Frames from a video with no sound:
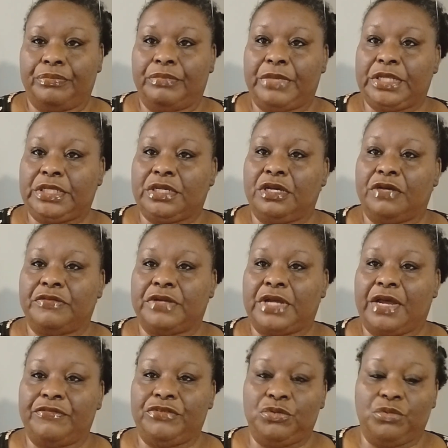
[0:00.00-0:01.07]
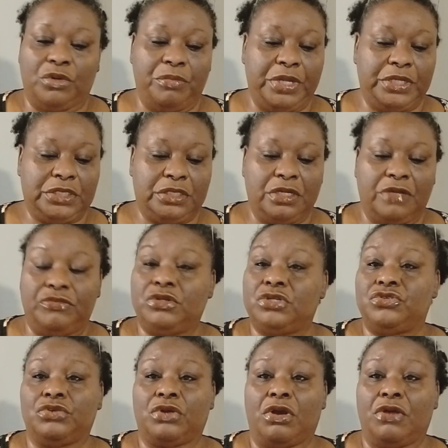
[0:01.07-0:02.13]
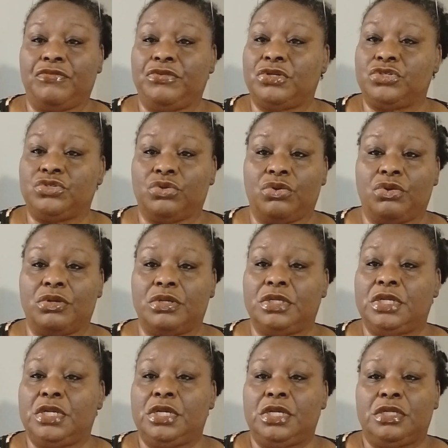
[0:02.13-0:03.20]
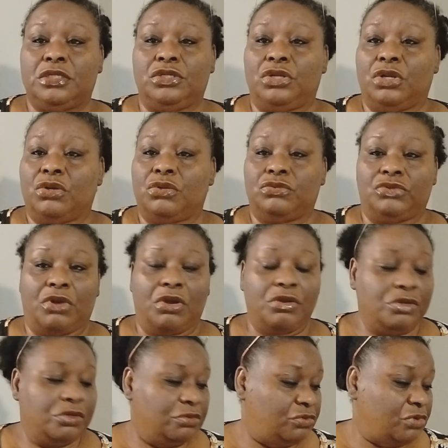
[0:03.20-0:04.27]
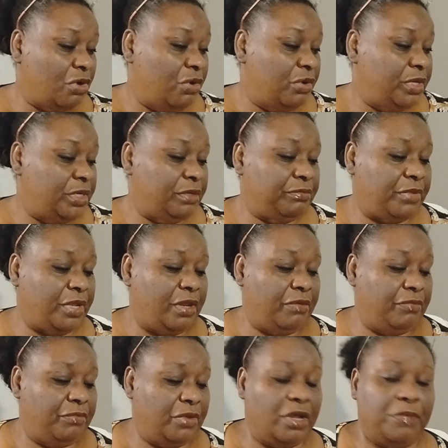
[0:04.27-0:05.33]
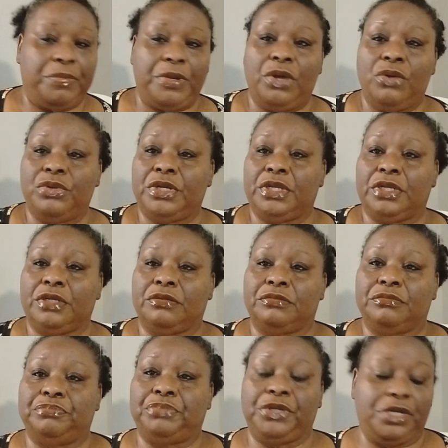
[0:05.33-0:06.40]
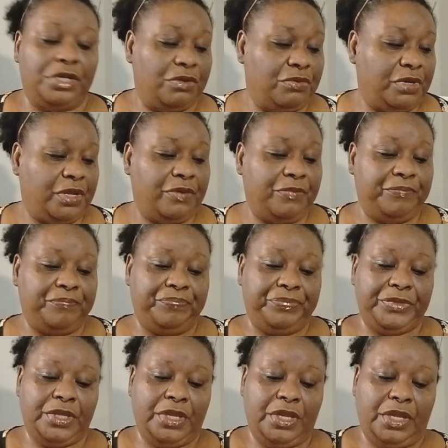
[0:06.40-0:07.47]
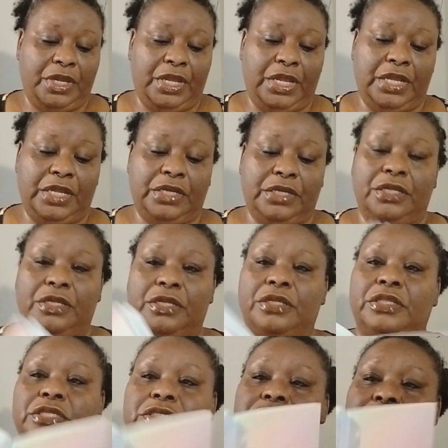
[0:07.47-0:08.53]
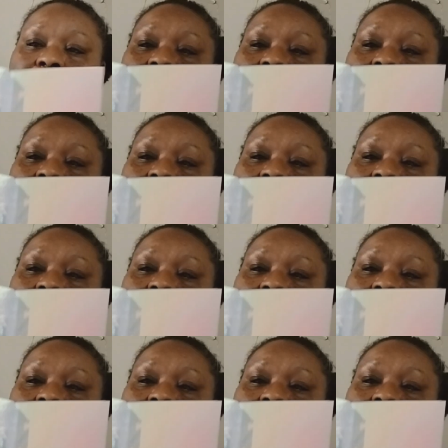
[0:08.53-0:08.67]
make the cover however you want to make the cover. You can draw if you're a drawer, draw it and upload it and put it on there. And this